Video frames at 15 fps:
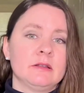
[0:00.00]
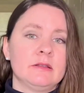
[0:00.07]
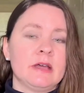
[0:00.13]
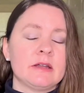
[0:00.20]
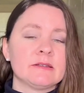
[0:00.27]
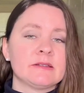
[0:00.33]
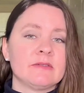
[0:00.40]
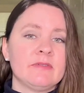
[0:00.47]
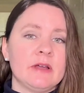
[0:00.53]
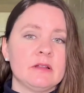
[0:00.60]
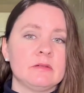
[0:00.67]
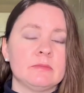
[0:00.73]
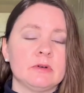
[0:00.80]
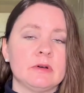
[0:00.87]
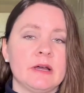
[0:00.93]
That is
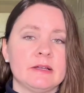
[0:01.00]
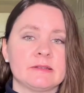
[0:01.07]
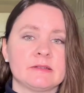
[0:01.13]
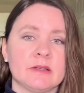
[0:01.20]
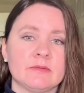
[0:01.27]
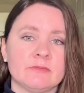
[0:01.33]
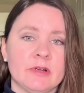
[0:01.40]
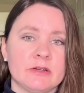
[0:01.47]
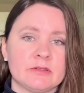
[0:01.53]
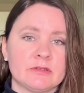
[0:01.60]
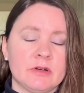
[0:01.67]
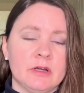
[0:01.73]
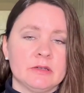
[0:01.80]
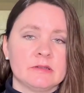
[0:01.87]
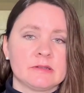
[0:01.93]
available at some
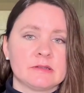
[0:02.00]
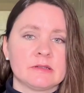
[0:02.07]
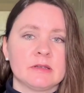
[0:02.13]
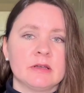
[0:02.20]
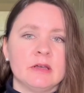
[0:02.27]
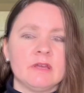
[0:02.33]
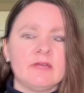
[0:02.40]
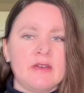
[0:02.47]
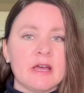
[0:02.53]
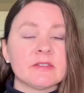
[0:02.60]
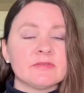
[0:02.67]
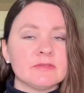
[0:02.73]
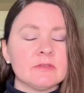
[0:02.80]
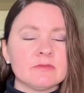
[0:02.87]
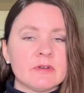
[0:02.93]
restaurants. At
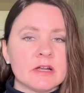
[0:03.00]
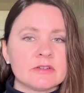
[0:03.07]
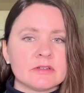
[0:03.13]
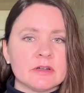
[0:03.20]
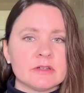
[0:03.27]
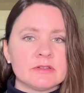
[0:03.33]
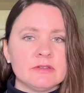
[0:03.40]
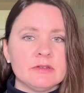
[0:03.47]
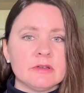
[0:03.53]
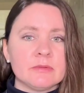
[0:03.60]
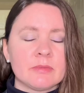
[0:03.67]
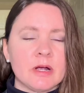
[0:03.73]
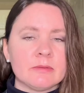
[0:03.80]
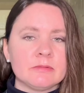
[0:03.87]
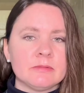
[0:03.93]
fast food restaurants, you can
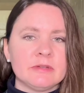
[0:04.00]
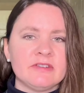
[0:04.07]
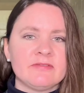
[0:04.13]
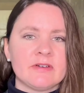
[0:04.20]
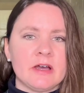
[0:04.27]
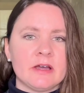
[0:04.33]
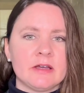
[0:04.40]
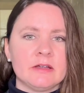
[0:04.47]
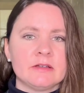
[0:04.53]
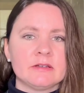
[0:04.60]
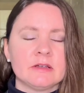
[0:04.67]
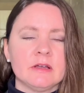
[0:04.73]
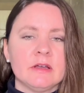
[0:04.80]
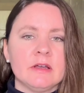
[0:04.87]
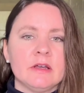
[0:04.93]
probably find
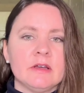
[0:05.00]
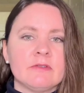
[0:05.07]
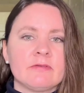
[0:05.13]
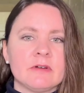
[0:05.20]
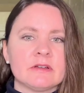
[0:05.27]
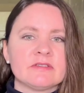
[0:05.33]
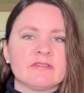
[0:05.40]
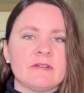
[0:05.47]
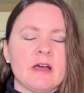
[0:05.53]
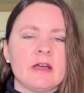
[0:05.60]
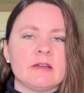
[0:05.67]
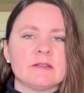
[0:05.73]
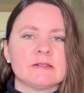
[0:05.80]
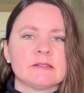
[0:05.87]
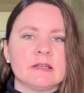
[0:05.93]
French
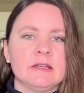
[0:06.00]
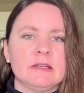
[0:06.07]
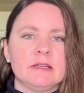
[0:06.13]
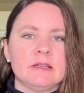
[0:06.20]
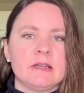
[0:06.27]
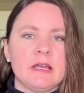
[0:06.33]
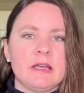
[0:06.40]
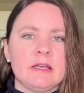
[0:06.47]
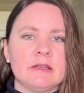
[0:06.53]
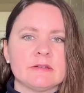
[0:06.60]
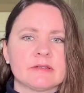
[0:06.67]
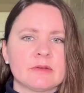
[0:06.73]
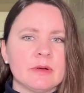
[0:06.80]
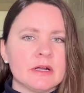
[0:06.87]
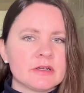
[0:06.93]
fries in a
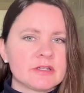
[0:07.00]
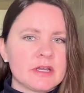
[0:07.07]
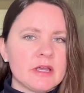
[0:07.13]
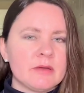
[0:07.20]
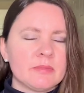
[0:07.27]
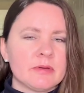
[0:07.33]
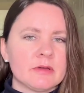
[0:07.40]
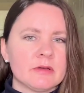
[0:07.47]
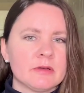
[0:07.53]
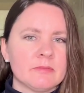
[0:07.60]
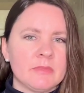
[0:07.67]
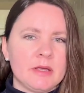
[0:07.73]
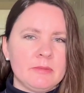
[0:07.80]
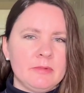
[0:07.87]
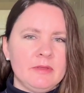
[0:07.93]
square shape.
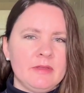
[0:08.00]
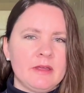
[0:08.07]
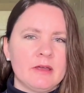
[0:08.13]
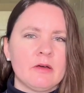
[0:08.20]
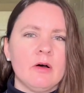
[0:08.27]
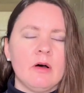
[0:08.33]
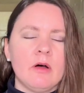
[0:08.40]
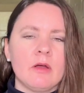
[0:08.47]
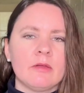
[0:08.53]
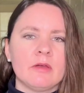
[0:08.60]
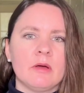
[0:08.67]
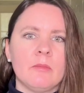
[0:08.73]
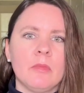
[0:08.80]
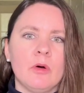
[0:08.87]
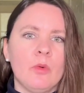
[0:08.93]
Maybe they call
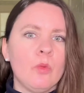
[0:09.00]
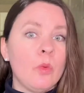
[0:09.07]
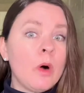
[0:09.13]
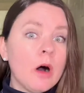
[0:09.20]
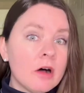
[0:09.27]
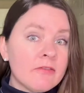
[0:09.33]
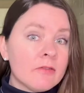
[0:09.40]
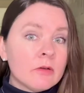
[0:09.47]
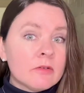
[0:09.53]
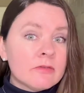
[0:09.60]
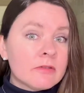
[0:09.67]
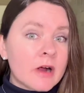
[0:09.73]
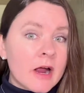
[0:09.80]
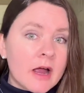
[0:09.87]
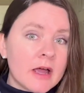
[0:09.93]
them waffle
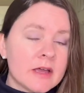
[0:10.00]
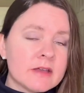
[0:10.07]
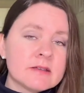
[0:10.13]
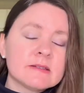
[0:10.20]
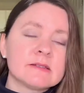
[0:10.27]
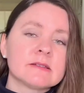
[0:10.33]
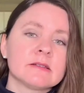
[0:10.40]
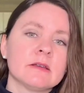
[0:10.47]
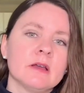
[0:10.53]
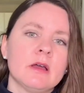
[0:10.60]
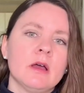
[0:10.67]
fries.